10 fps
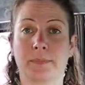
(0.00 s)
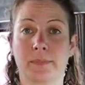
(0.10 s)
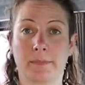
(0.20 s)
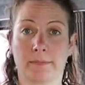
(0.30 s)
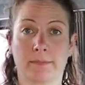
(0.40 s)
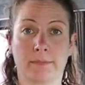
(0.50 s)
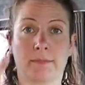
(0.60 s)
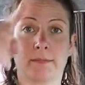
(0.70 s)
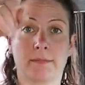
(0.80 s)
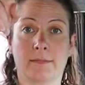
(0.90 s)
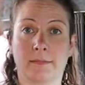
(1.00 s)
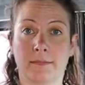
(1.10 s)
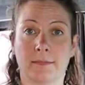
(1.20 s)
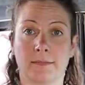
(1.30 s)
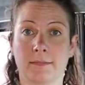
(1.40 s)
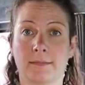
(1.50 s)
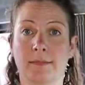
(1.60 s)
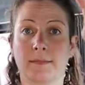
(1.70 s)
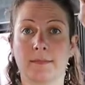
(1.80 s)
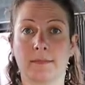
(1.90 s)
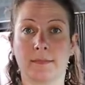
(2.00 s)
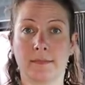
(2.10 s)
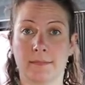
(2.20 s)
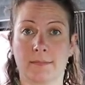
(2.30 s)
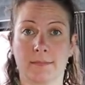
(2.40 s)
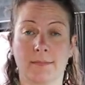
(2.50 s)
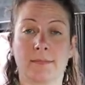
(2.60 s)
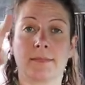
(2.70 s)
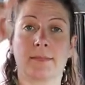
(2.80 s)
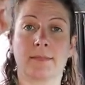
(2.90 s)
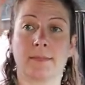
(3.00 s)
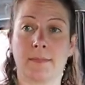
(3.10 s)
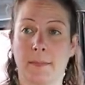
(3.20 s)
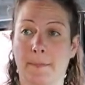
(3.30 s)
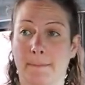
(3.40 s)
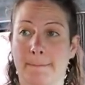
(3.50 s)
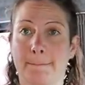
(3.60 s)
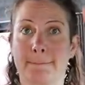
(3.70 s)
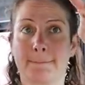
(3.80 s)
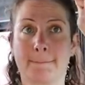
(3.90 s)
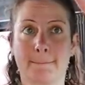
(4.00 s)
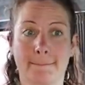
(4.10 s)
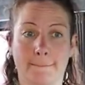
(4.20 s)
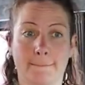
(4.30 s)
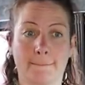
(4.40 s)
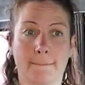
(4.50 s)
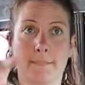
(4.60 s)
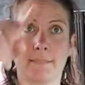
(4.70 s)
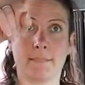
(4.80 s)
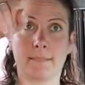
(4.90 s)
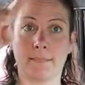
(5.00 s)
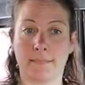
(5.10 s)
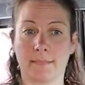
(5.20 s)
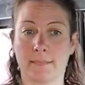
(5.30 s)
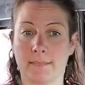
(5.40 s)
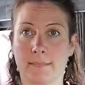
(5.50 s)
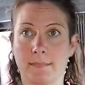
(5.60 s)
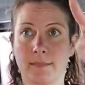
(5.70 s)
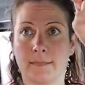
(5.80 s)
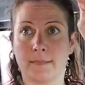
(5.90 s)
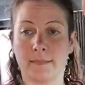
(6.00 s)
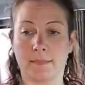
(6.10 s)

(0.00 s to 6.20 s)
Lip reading: Nobody speaks.